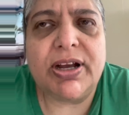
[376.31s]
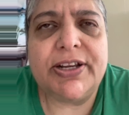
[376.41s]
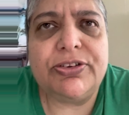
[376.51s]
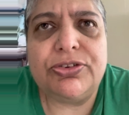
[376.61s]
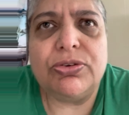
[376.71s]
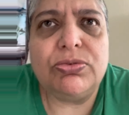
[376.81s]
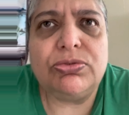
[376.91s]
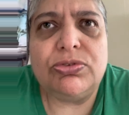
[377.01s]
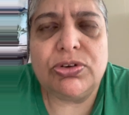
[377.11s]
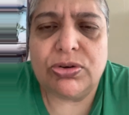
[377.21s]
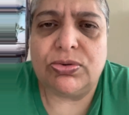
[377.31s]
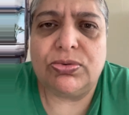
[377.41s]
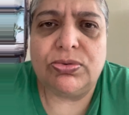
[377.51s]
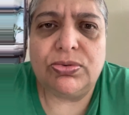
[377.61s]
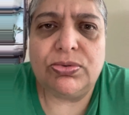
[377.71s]
I don't
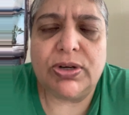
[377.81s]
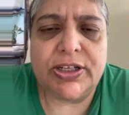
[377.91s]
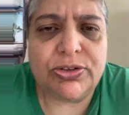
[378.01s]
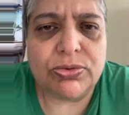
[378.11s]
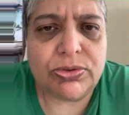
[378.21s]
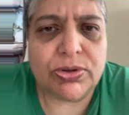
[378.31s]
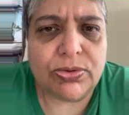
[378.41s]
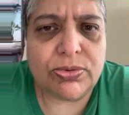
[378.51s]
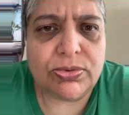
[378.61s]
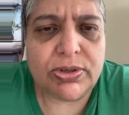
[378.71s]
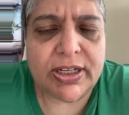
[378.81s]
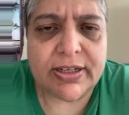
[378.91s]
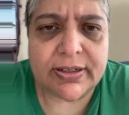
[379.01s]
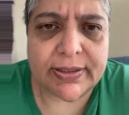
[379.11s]
know. Like,